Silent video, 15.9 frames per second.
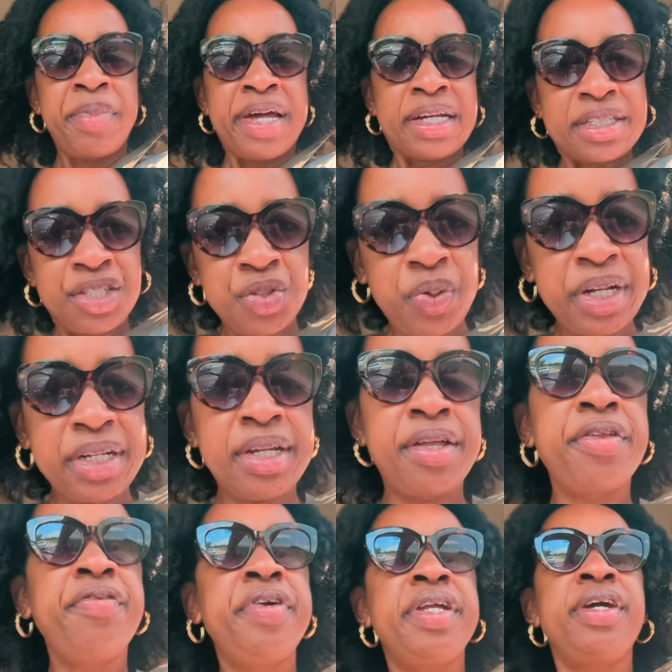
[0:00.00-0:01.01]
back to
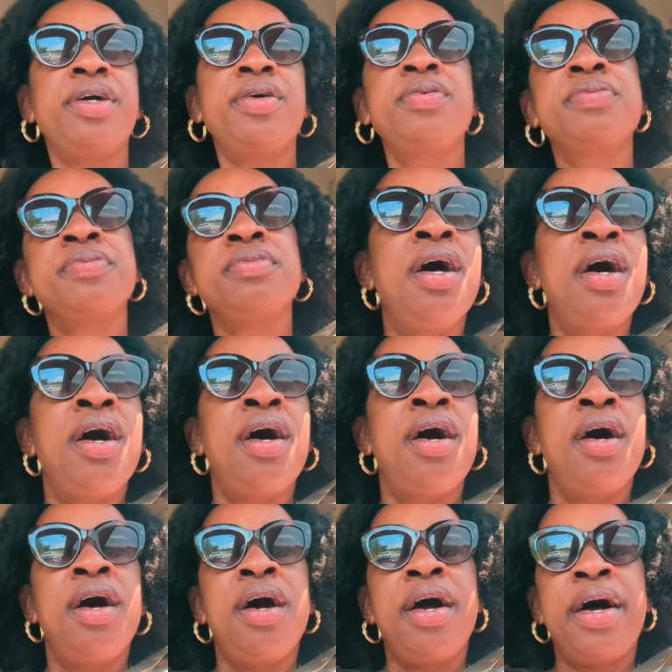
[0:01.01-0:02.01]
another video.
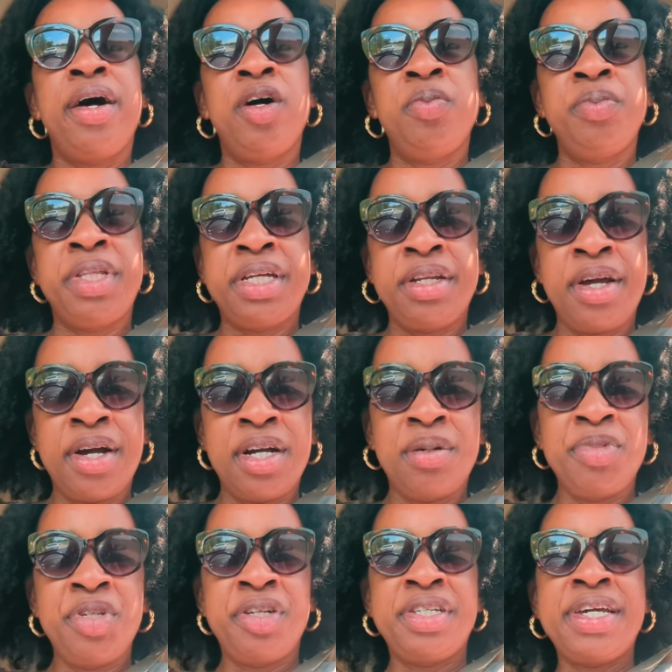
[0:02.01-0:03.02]
I hope that
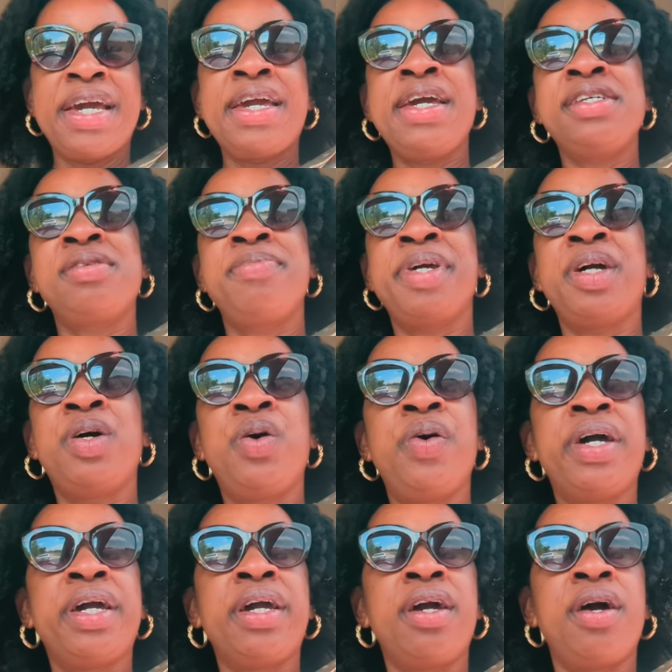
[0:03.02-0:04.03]
um, your day has been
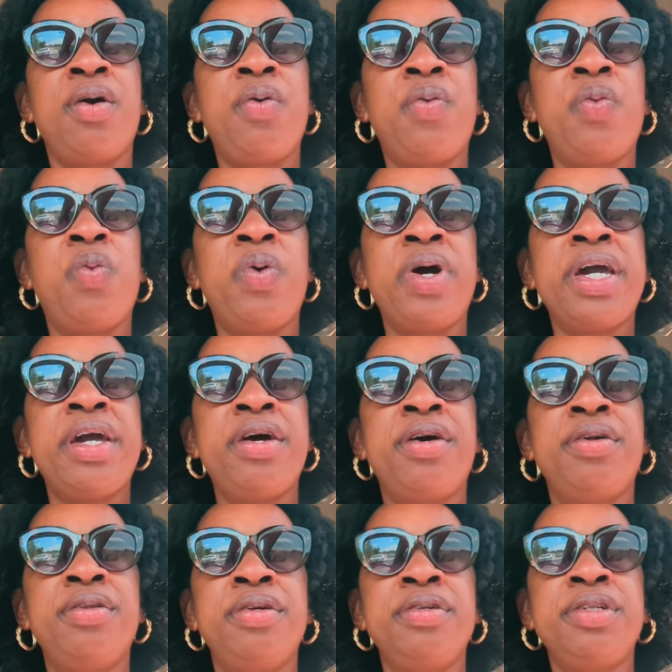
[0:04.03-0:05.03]
going
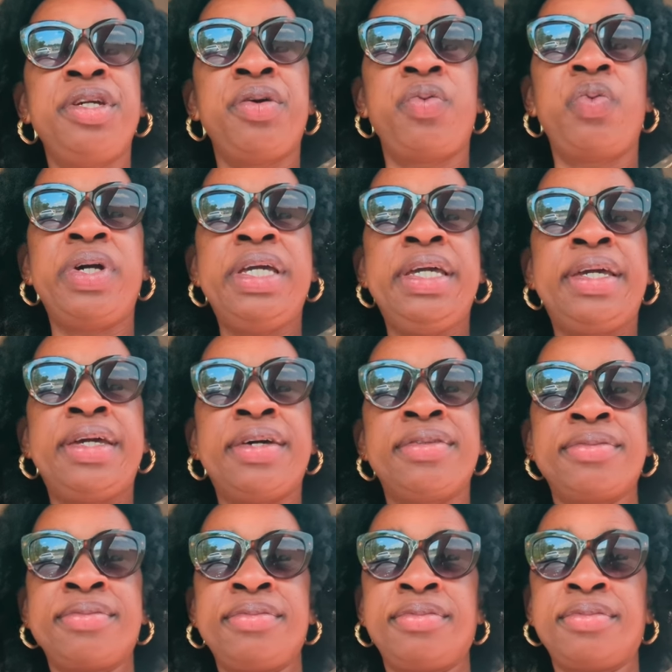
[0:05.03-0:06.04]
well, your week
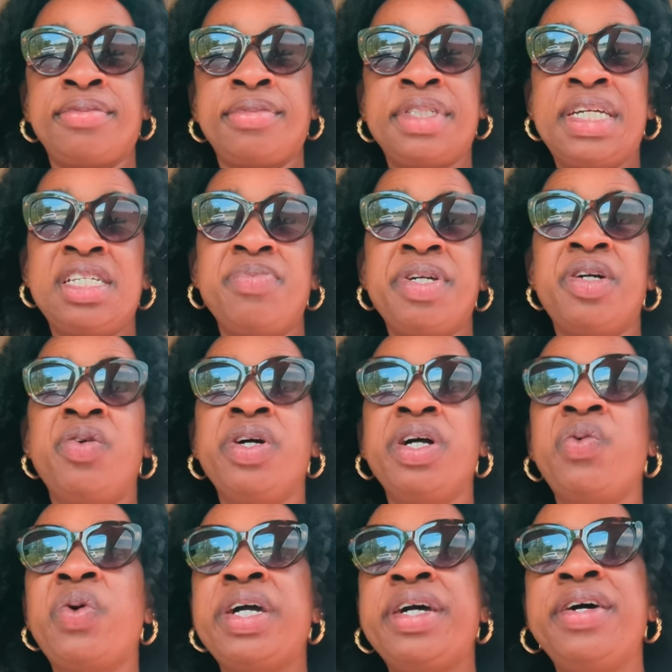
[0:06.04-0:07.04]
has been
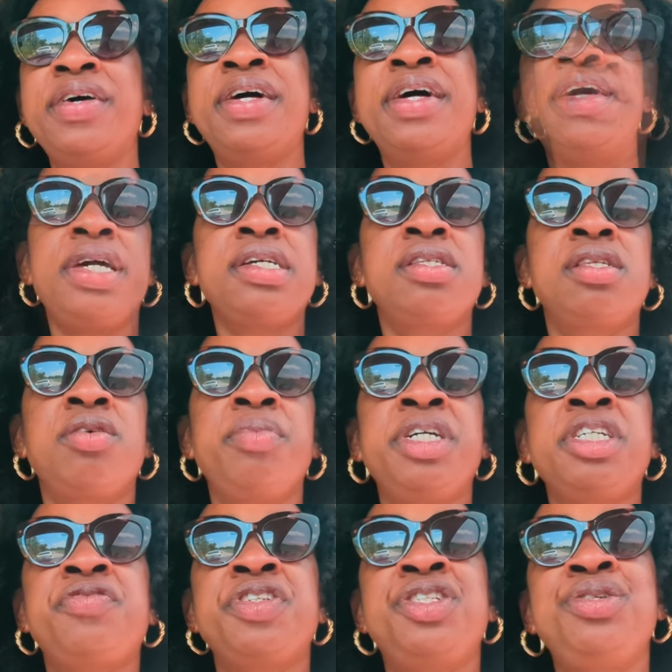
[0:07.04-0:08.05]
going well. Thanks so
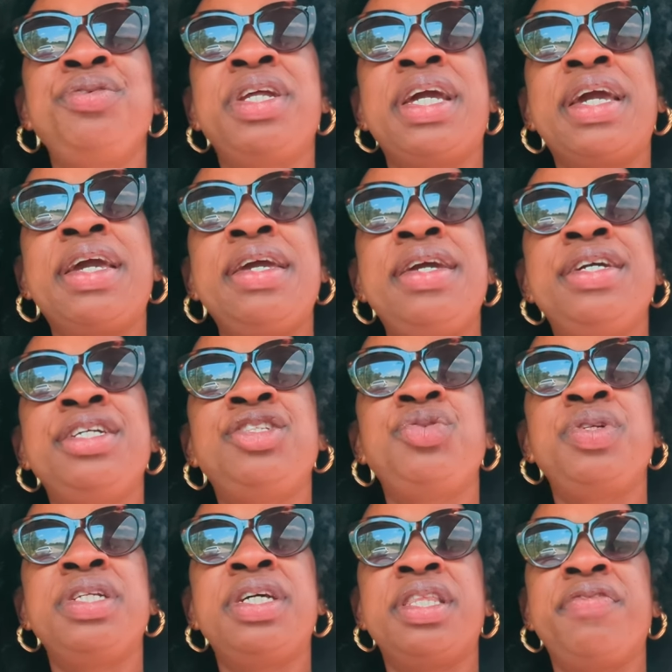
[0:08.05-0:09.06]
much for tuning in
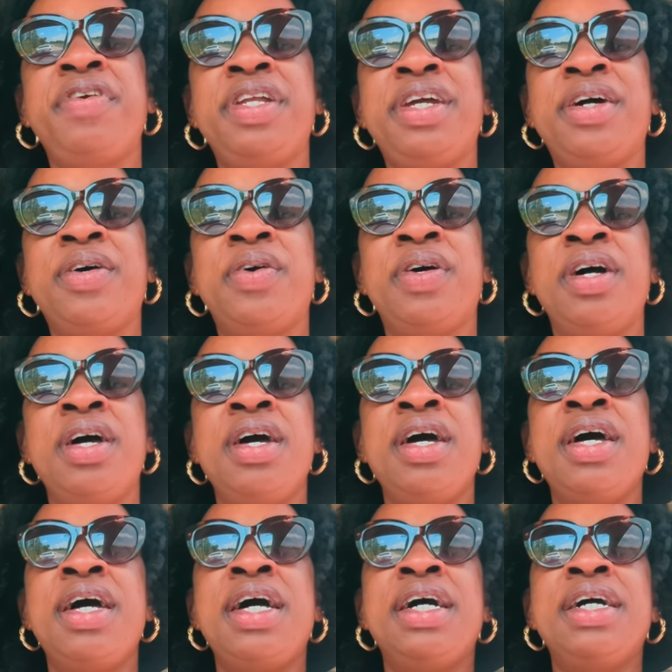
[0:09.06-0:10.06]
to another video.
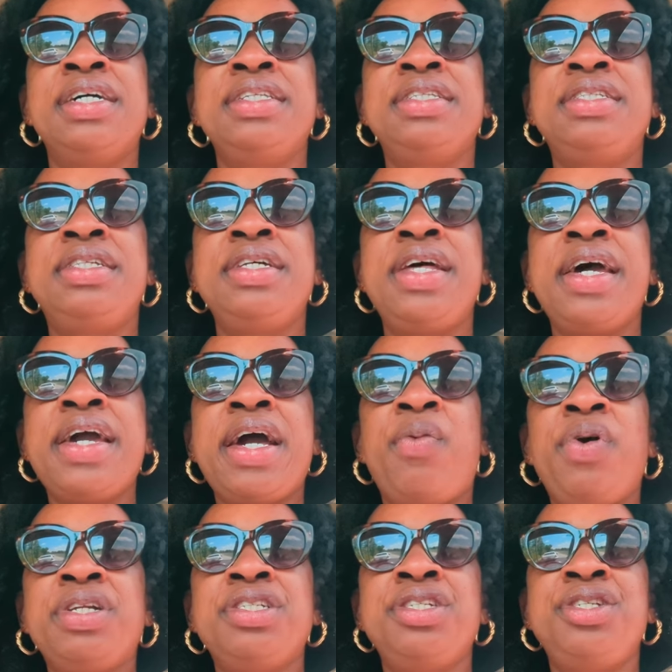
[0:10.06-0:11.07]
Today I
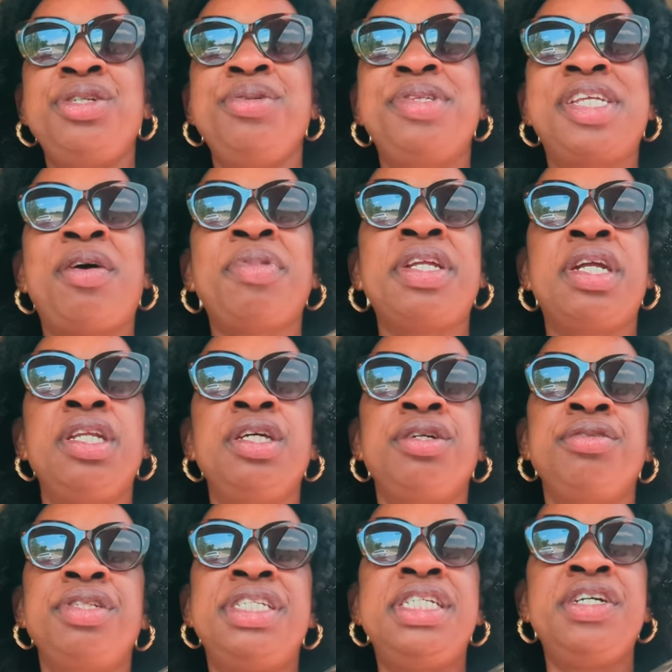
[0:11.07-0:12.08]
wanted to do something a
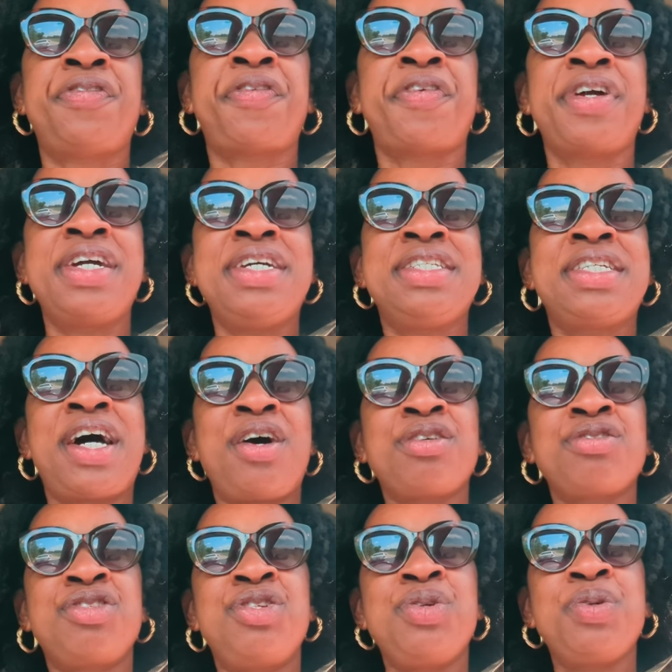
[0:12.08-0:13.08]
little different and
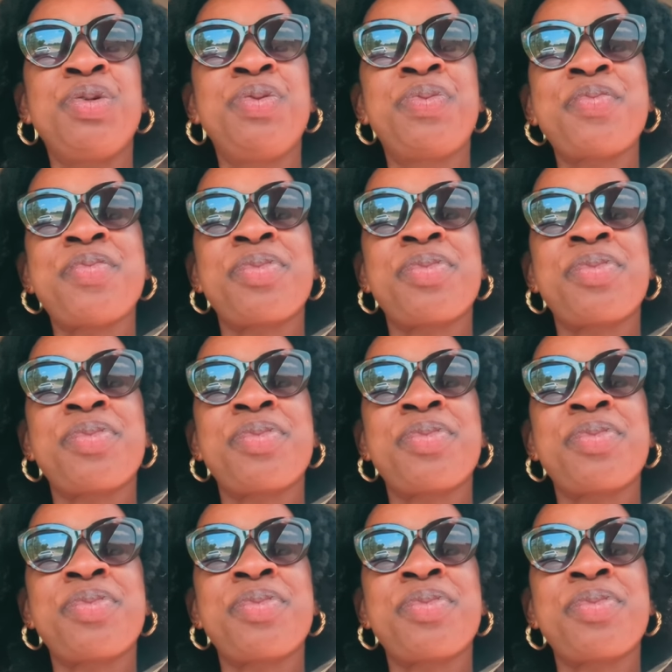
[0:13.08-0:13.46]
talk to